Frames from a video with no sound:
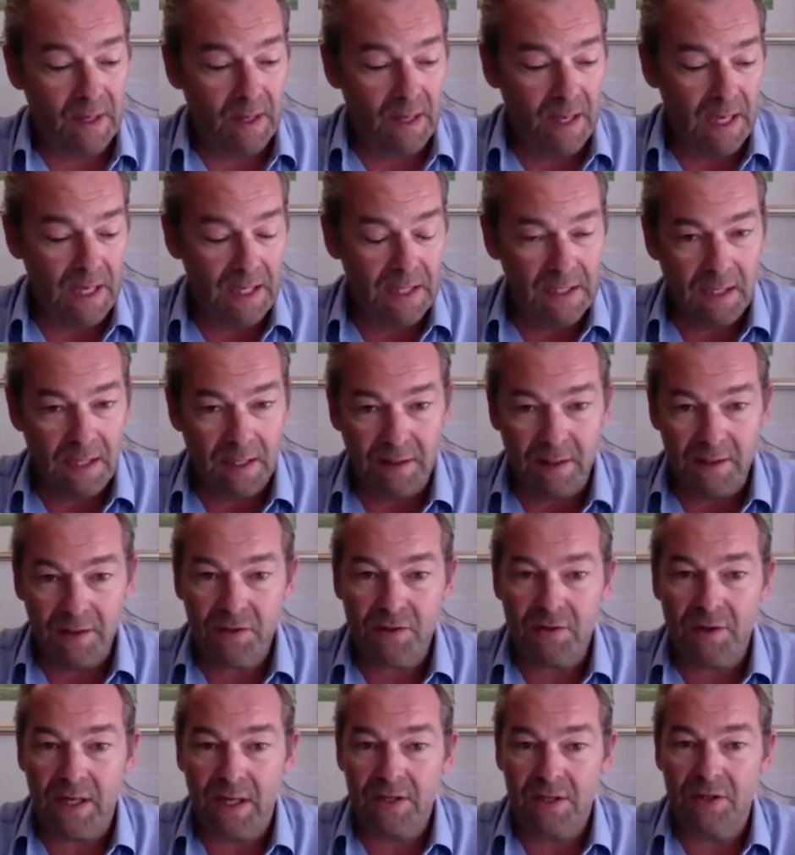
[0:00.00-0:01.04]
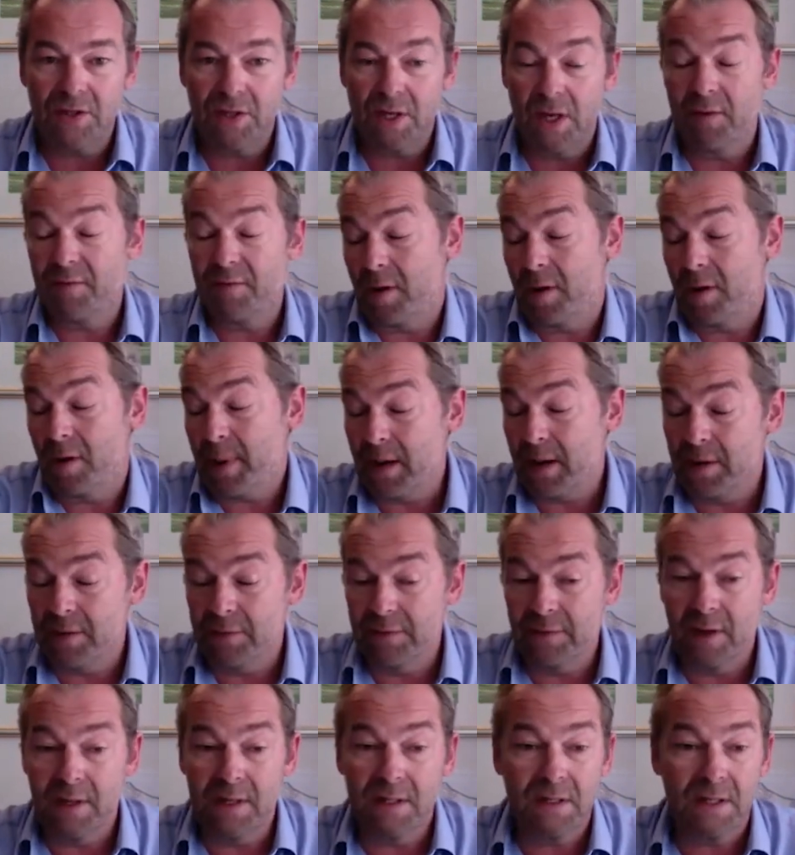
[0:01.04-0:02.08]
He said that strategy, if I
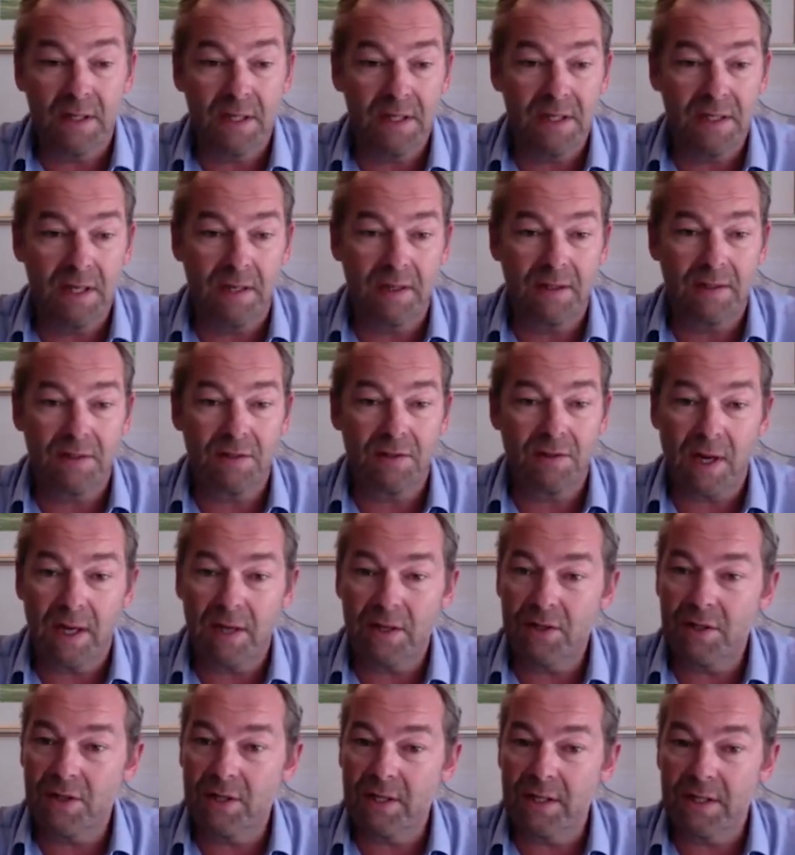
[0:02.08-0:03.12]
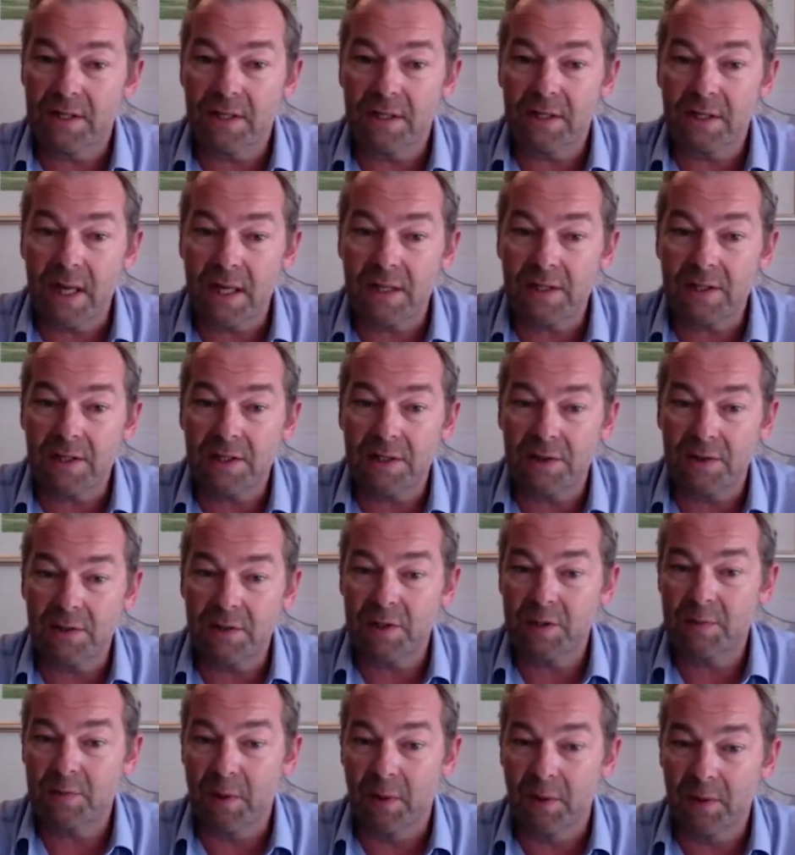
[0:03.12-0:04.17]
paraphrase, he said strategy is the necessary
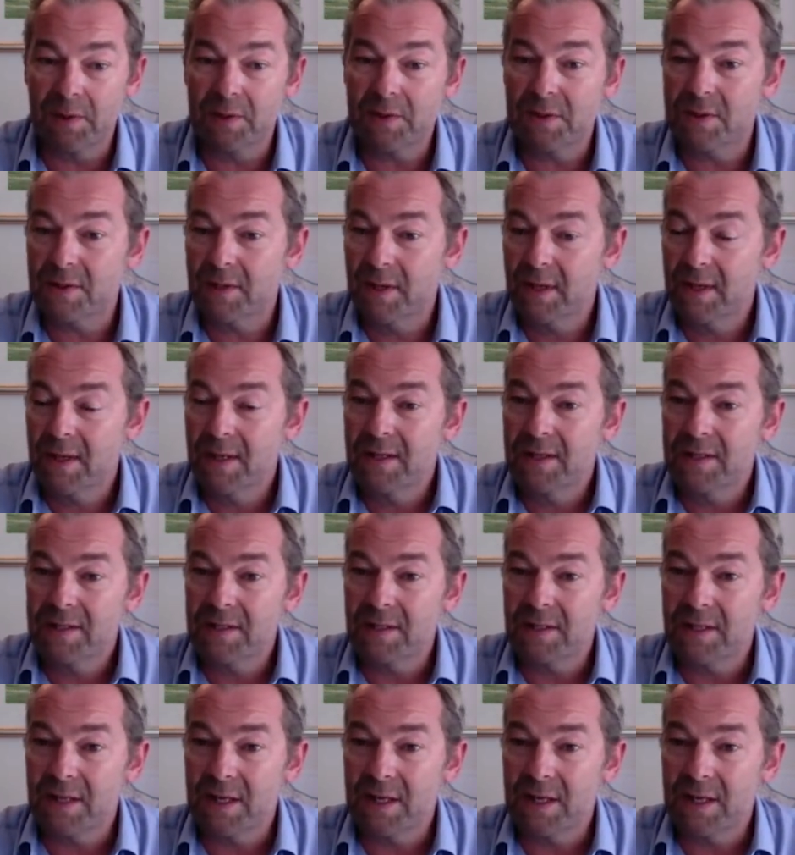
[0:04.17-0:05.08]
response to